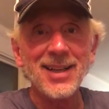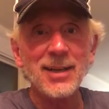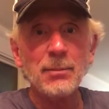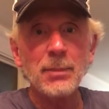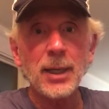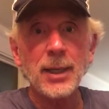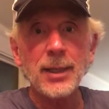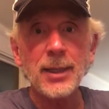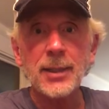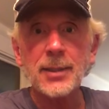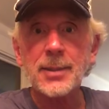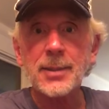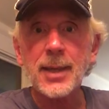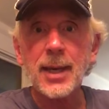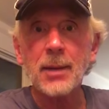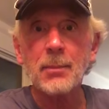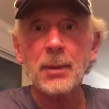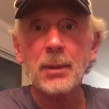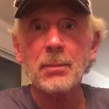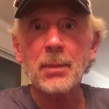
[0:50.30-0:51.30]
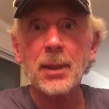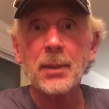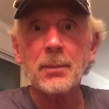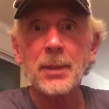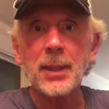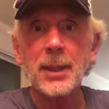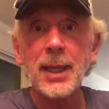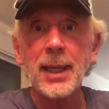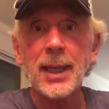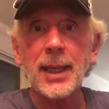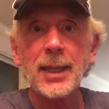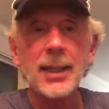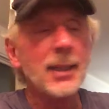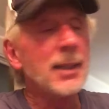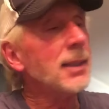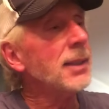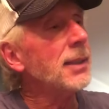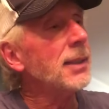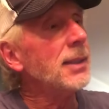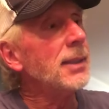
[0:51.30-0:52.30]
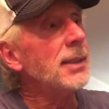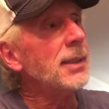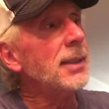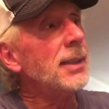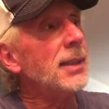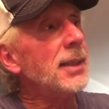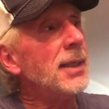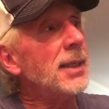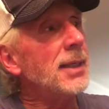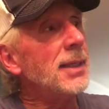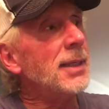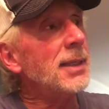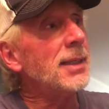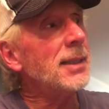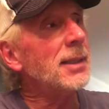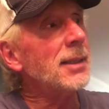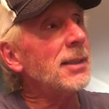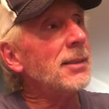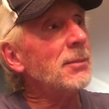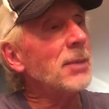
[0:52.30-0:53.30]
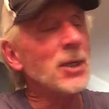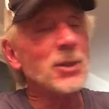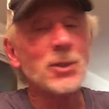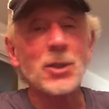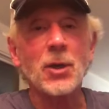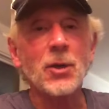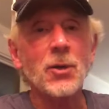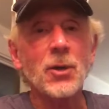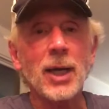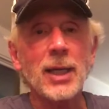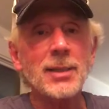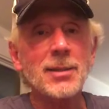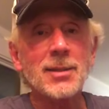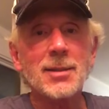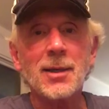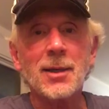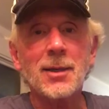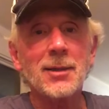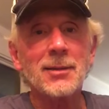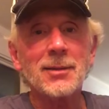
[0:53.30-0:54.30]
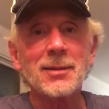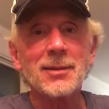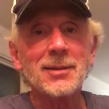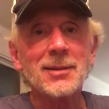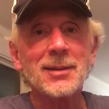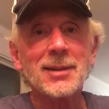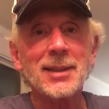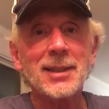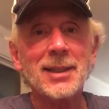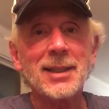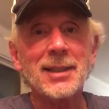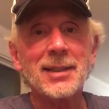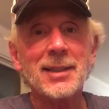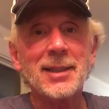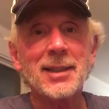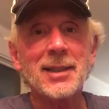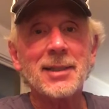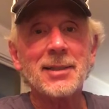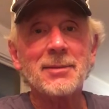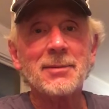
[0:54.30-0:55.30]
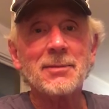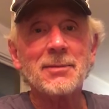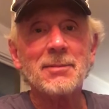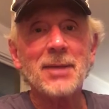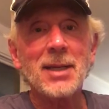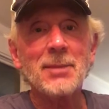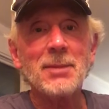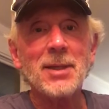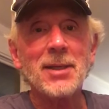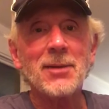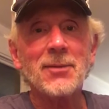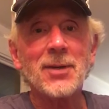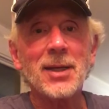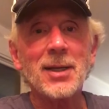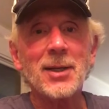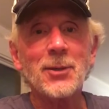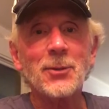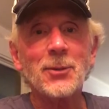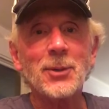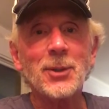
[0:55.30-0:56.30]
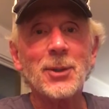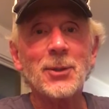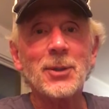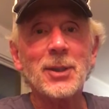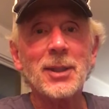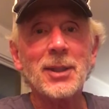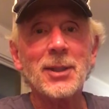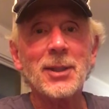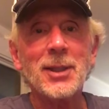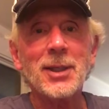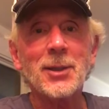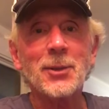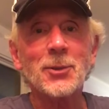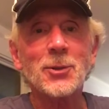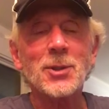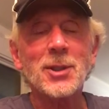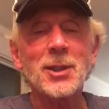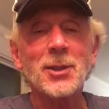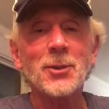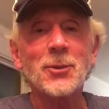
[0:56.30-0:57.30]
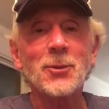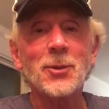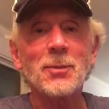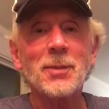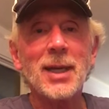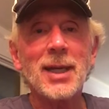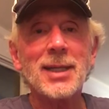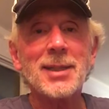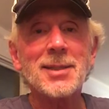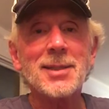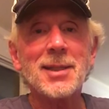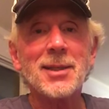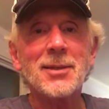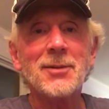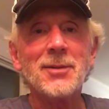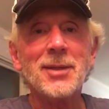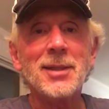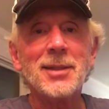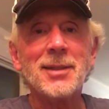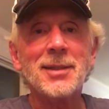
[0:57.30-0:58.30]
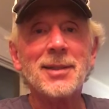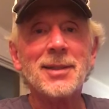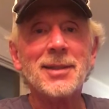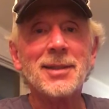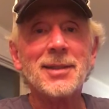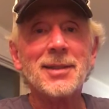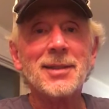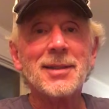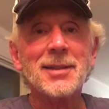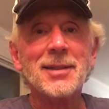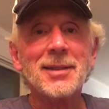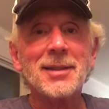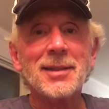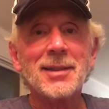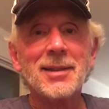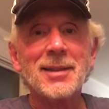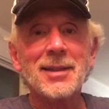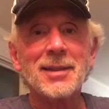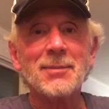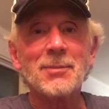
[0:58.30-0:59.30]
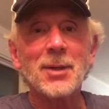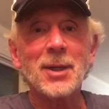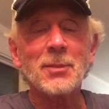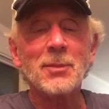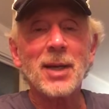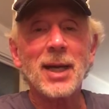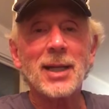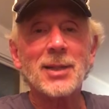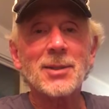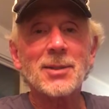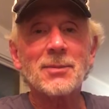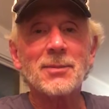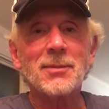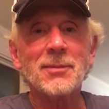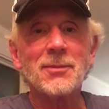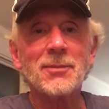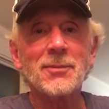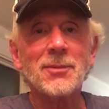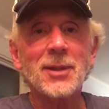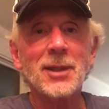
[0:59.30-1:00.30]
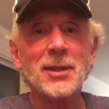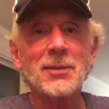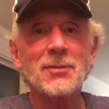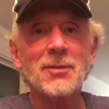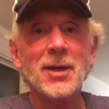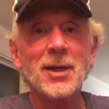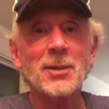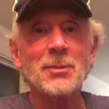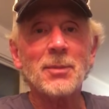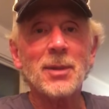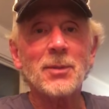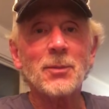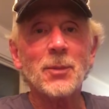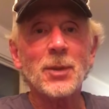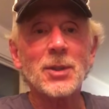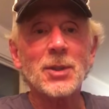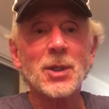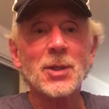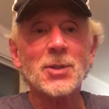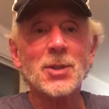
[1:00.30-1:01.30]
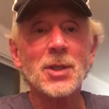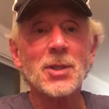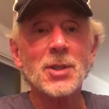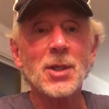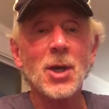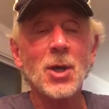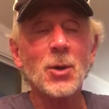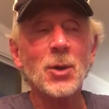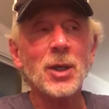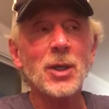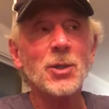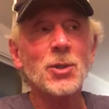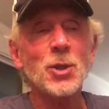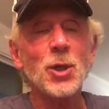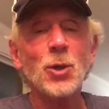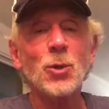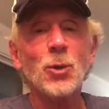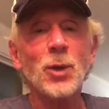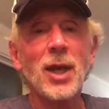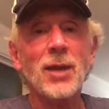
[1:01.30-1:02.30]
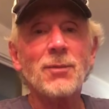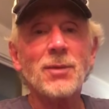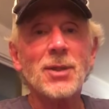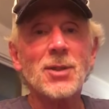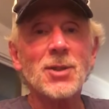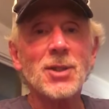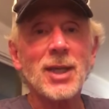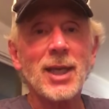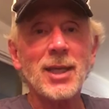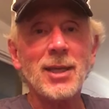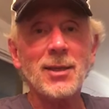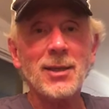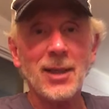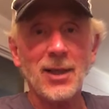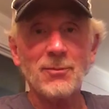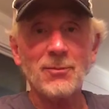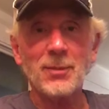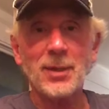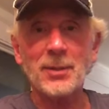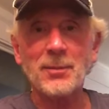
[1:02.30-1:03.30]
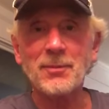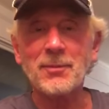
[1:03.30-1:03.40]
but it does scare me plumb to death. Uh, but it's a great song. And uh, maybe if I don't do it good, it'll still remind you of it. And, bring back some really fond memories because the song is You Don't Have to Say You Love Me.